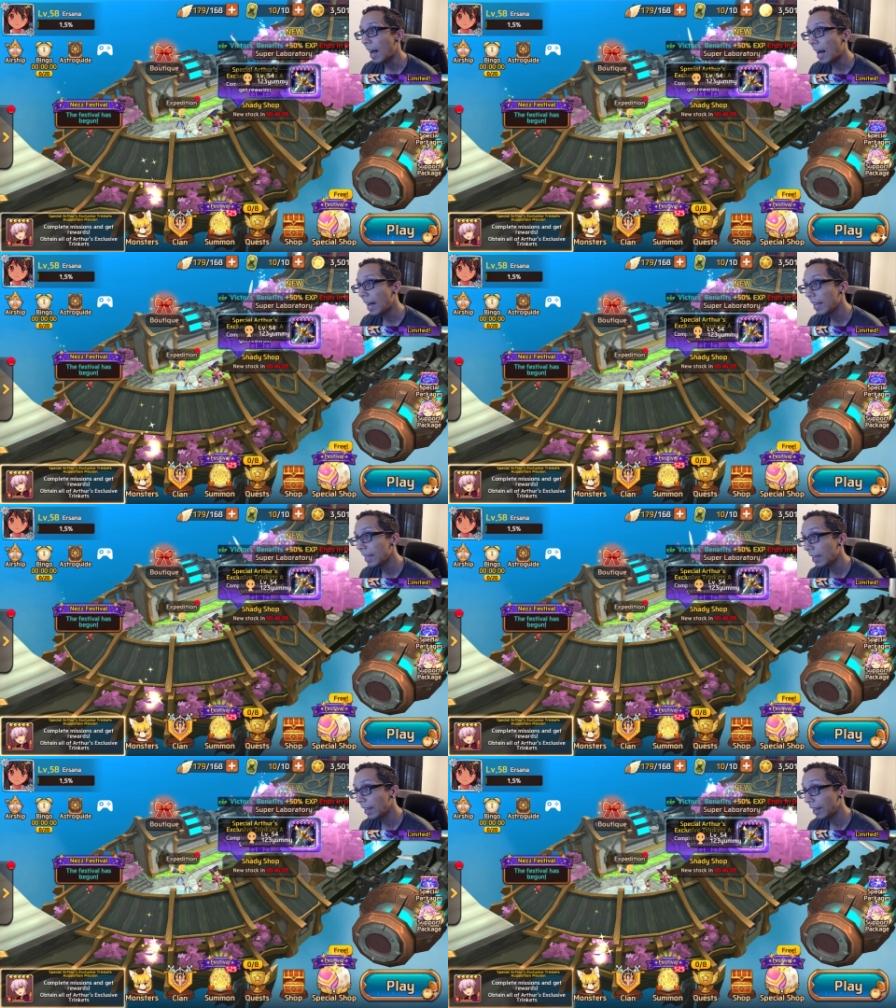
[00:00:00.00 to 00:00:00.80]

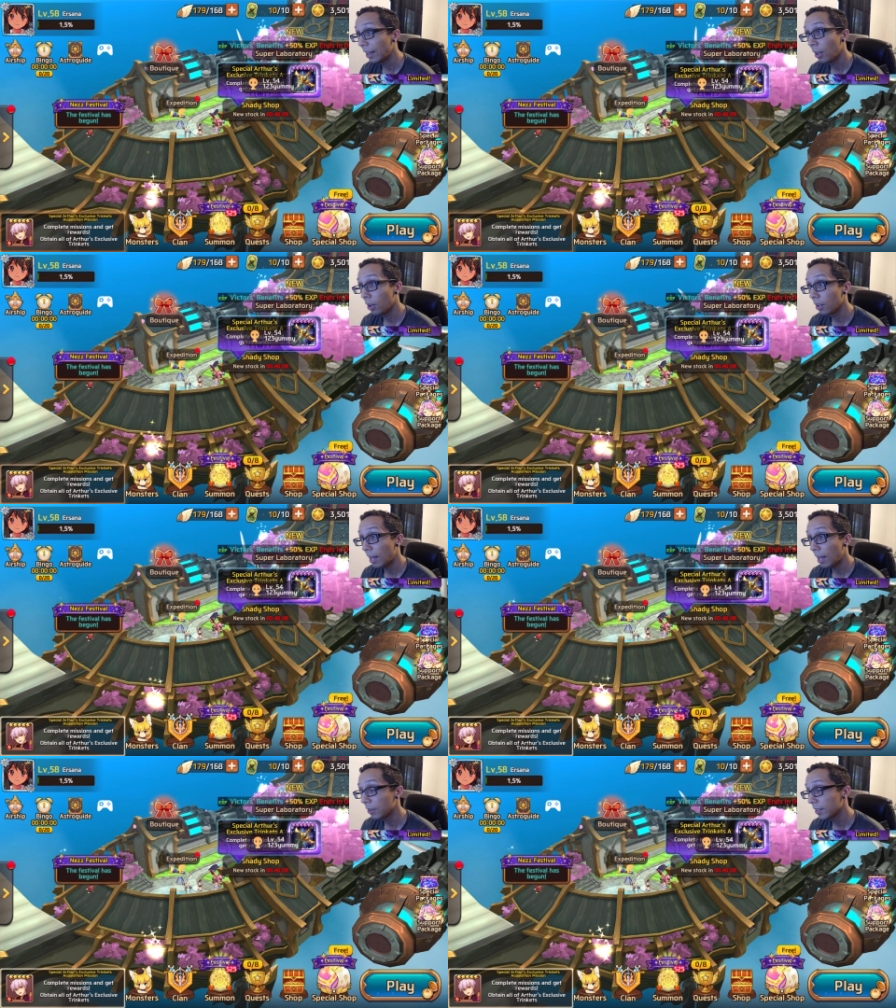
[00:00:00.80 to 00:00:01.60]
I uh,
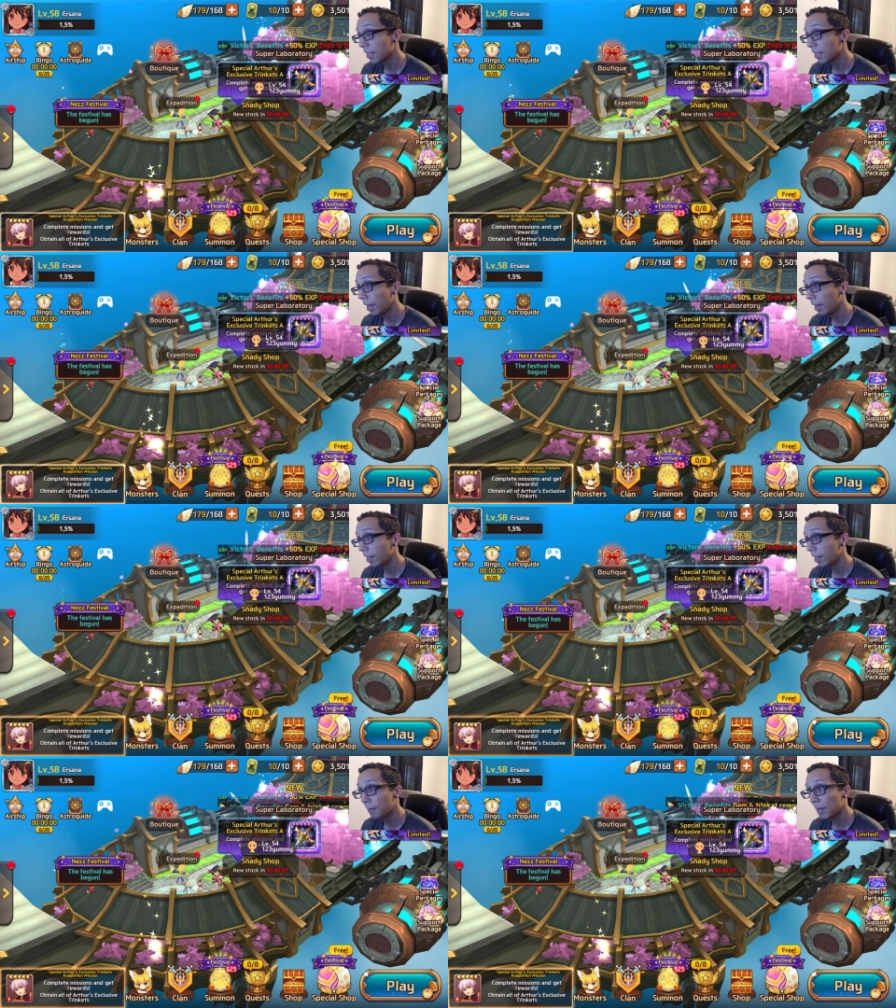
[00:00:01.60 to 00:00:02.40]
I on the other
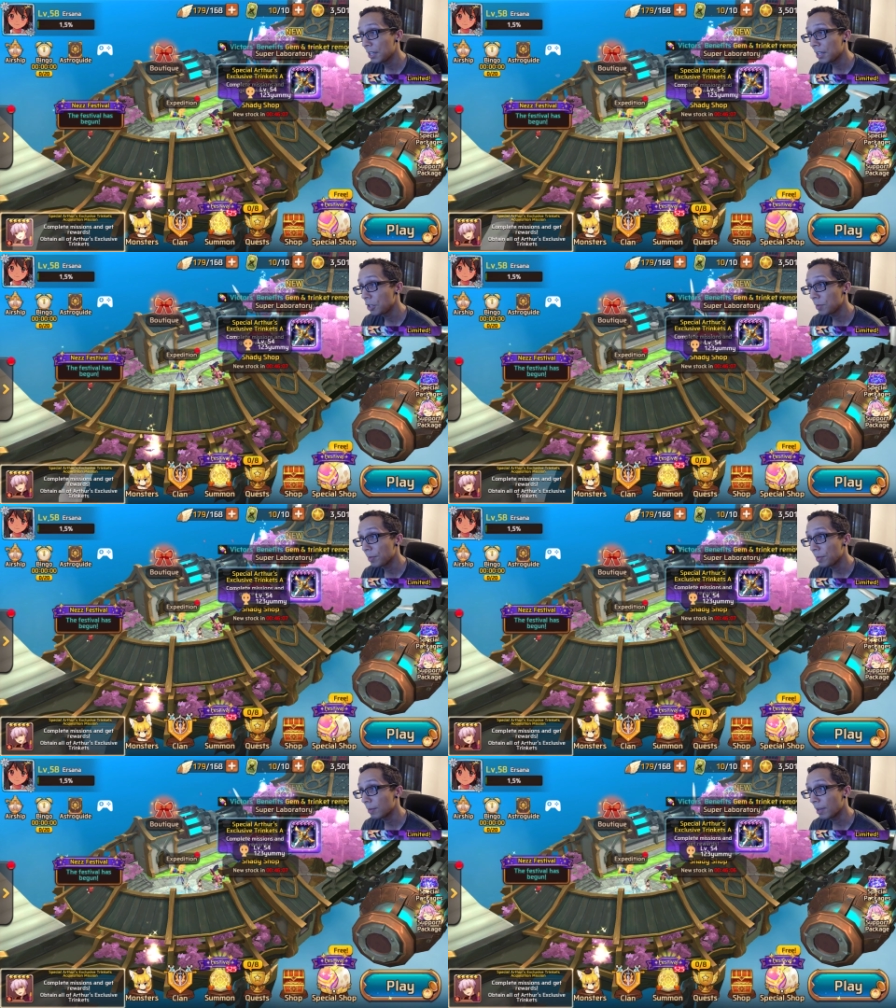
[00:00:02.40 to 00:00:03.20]
hand I'm not too
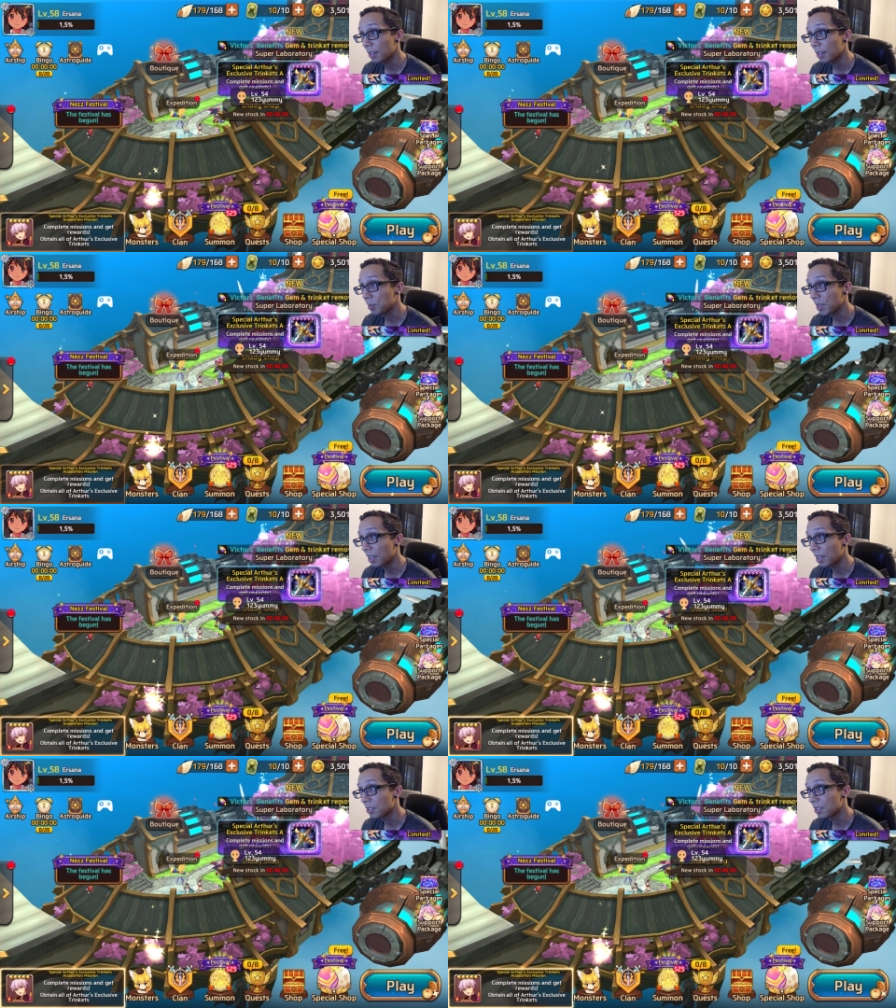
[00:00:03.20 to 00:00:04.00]
prepared about this
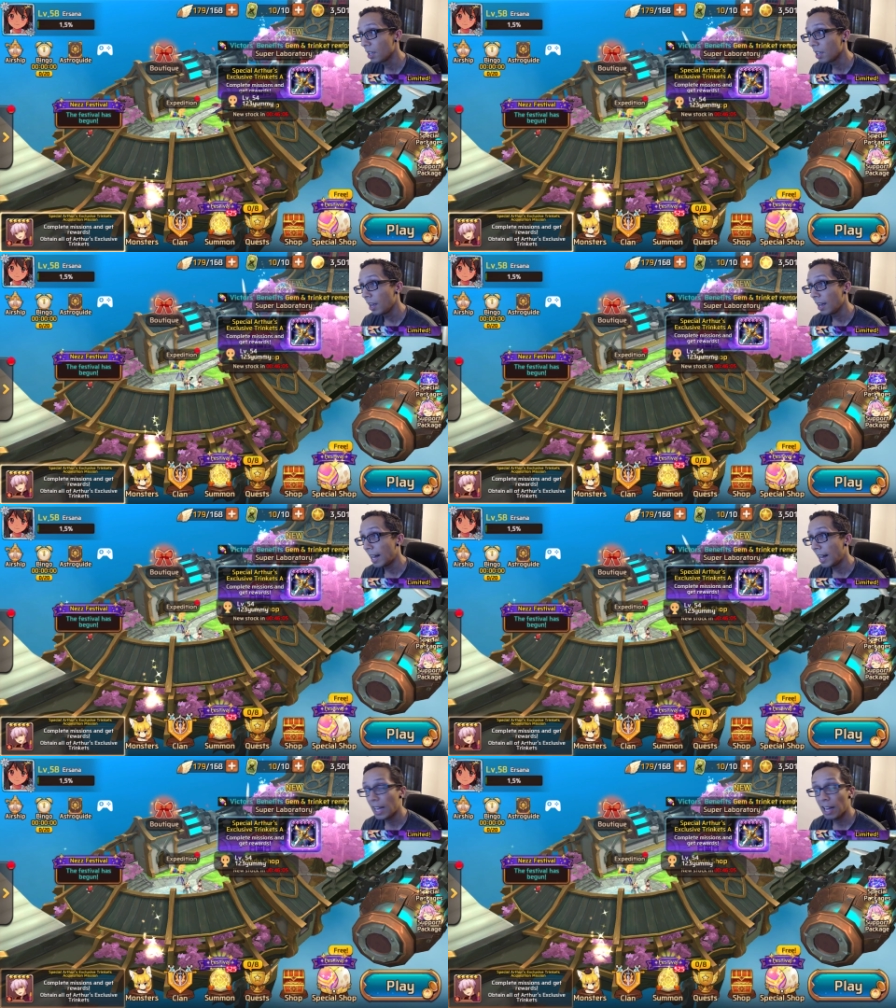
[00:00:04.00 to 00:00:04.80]
because
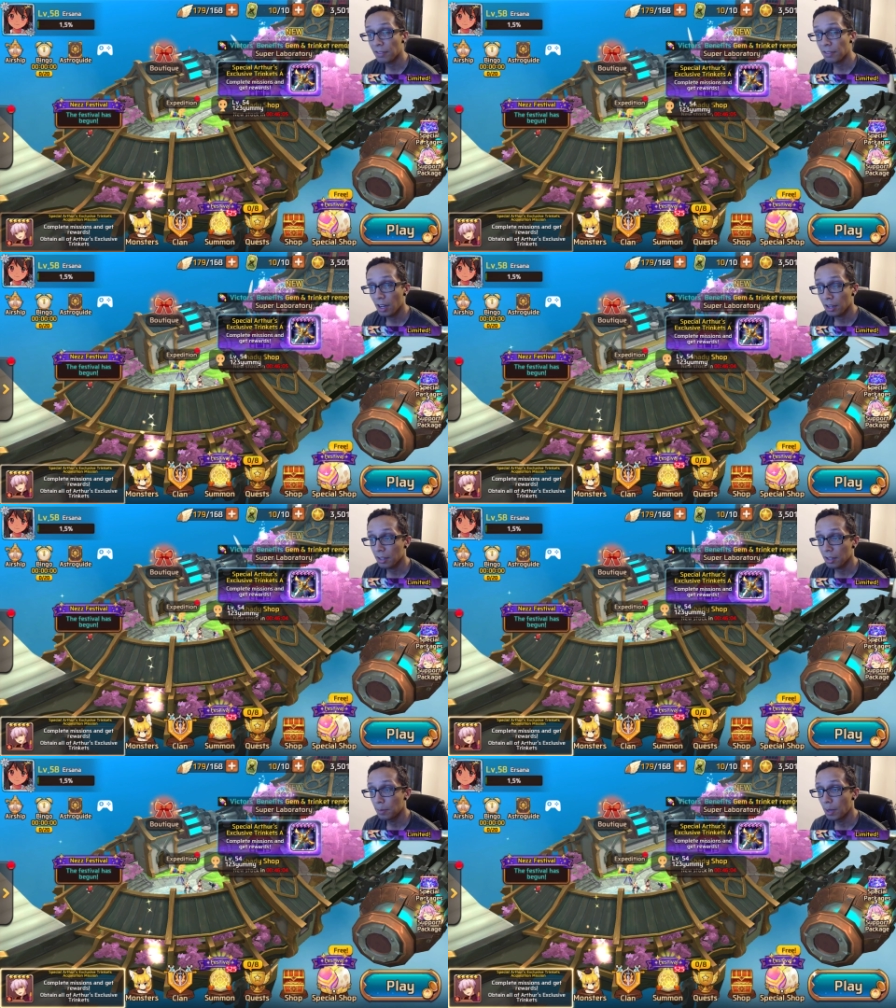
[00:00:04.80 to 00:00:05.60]
I have
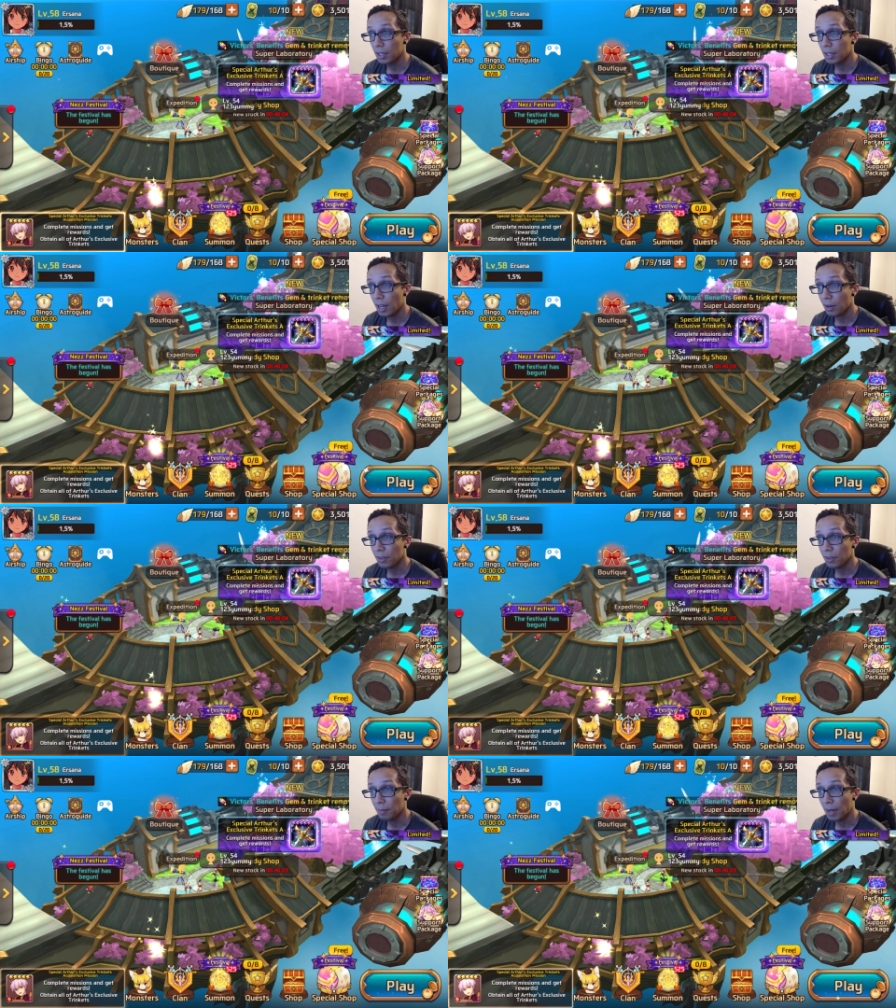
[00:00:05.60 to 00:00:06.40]
luck but I
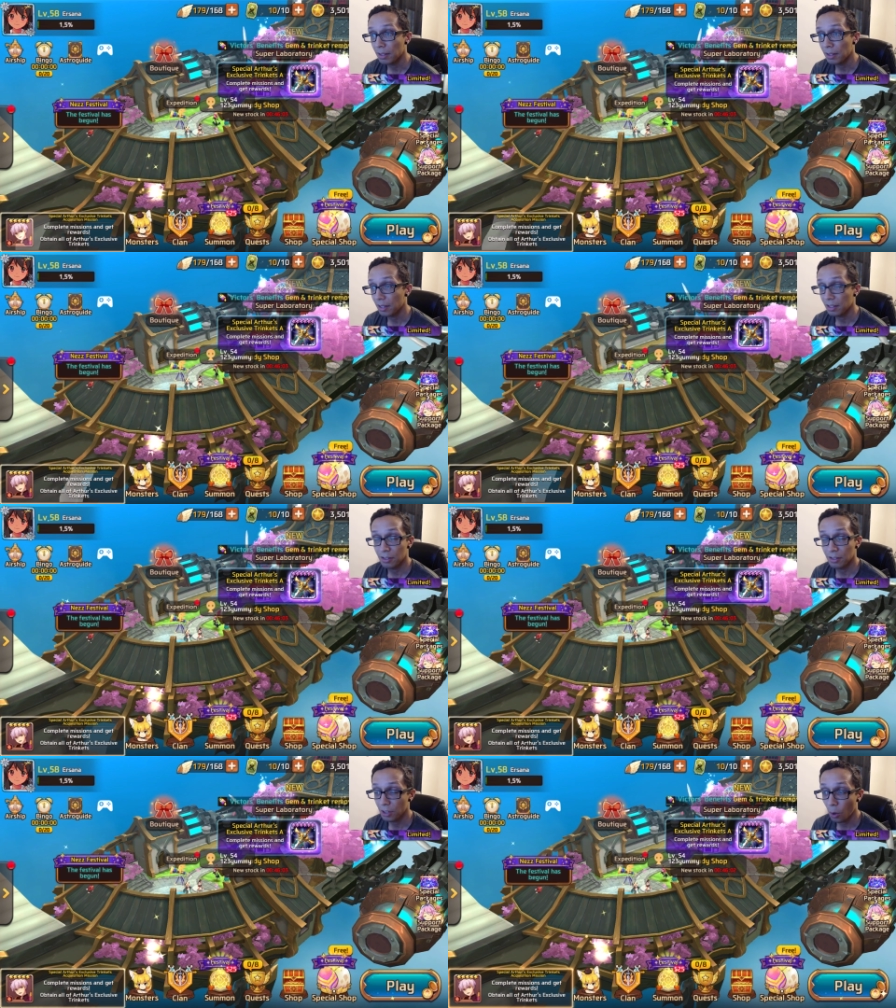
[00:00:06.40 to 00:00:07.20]
don't think my luck
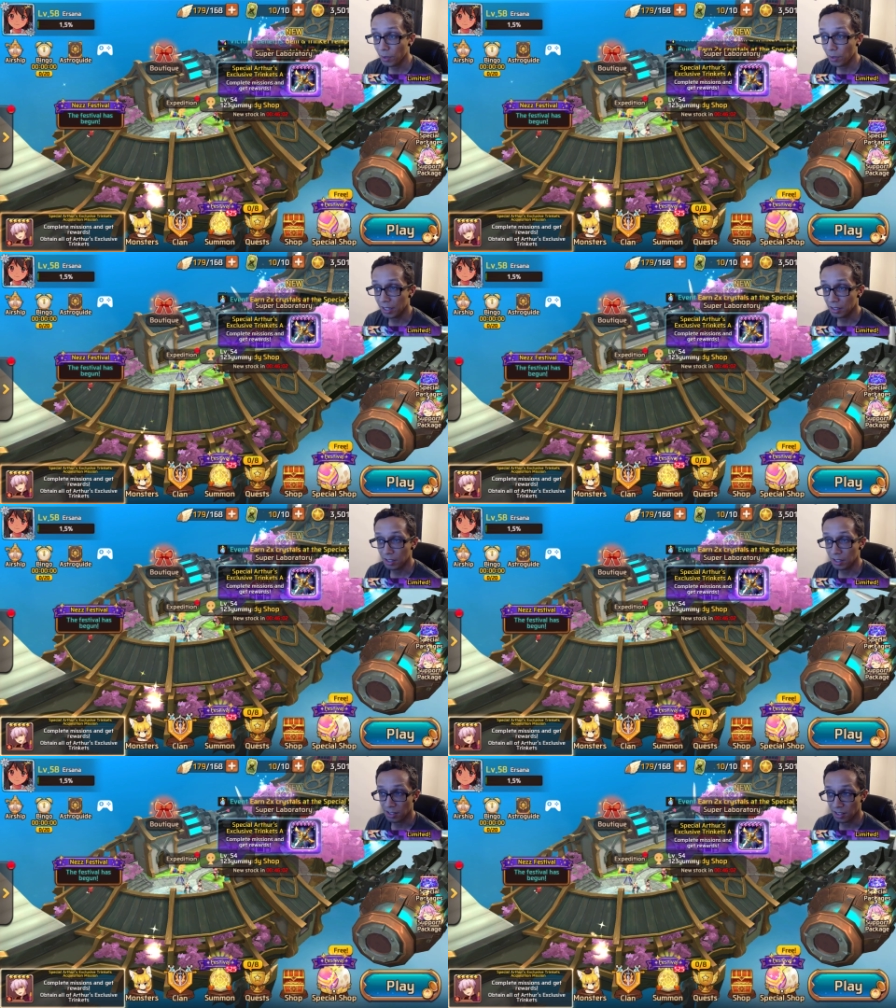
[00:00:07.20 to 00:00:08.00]
totally
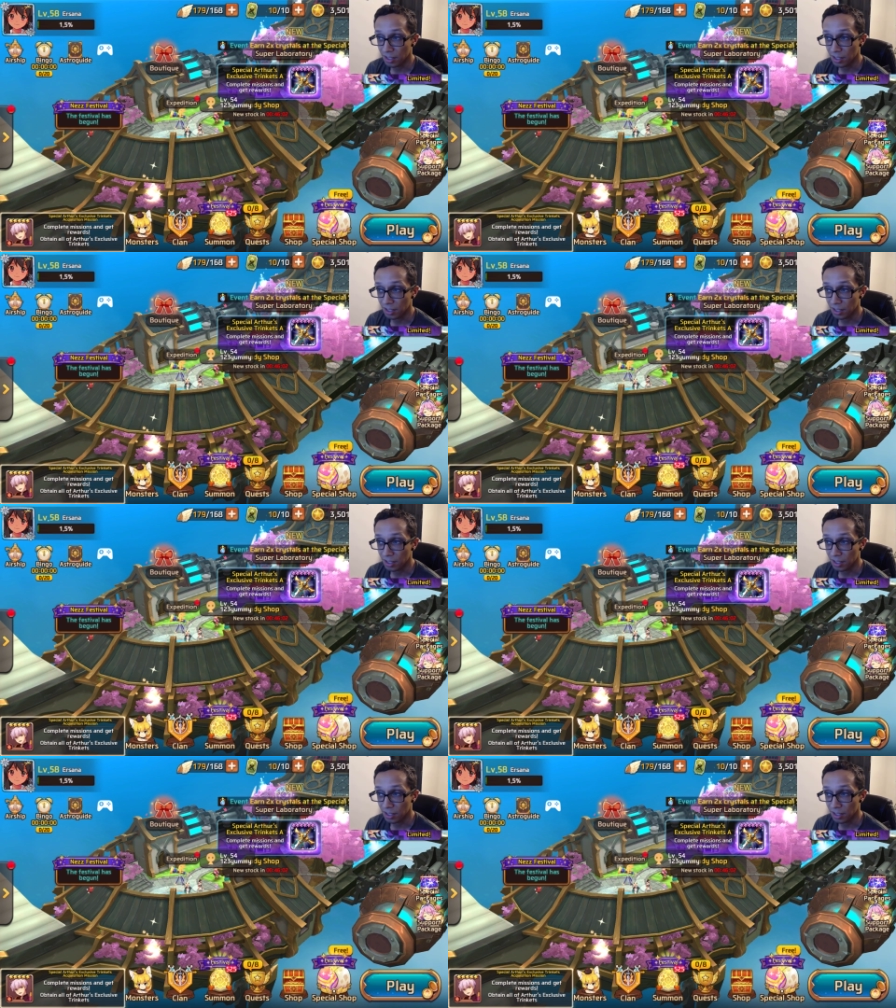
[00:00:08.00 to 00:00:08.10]
exists.